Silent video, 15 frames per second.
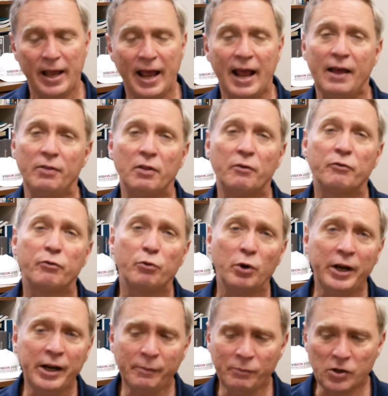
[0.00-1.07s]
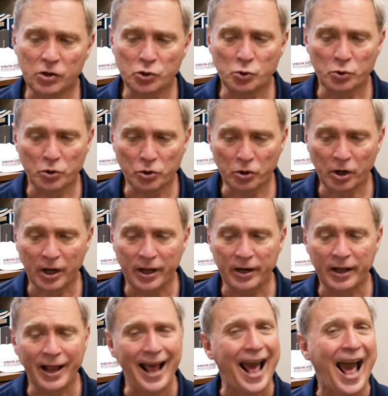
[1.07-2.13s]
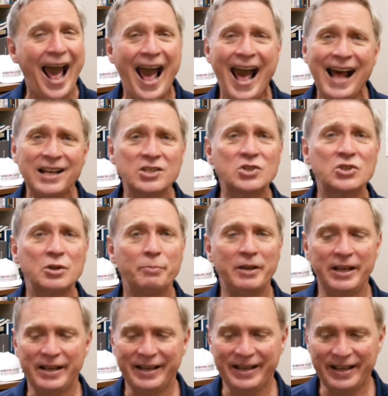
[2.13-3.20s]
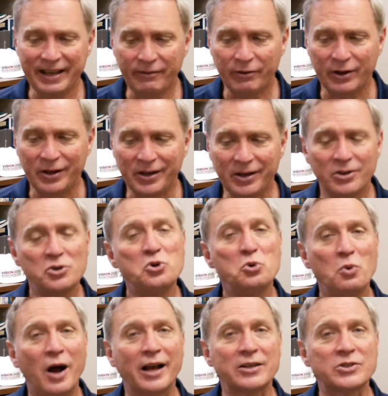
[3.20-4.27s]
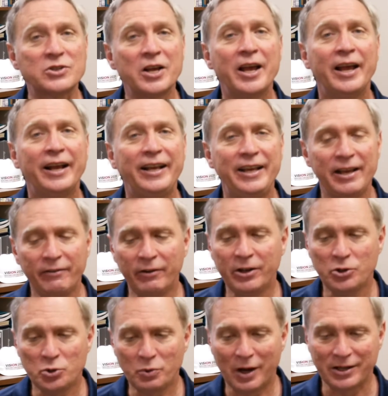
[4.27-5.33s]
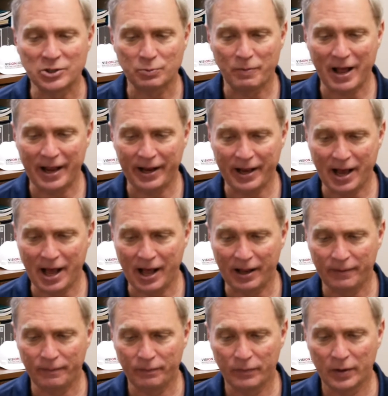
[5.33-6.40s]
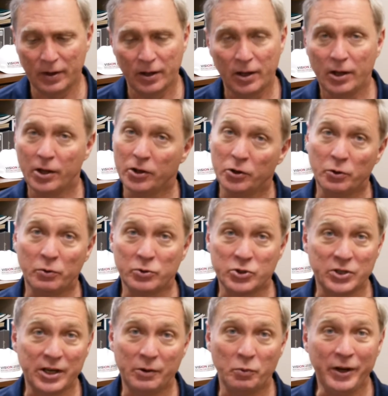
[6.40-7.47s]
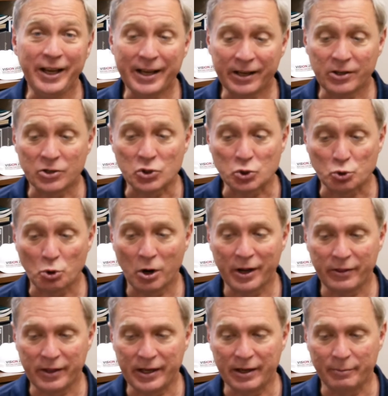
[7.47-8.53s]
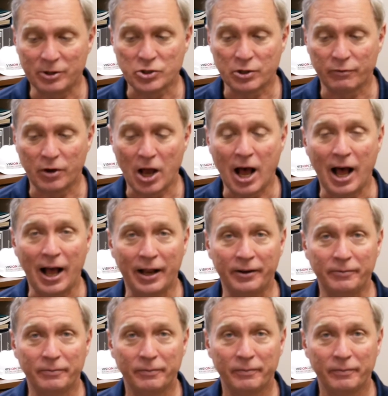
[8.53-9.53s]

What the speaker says: And the freedom to do good has to be given to us by God. You see, we can destroy the image of God,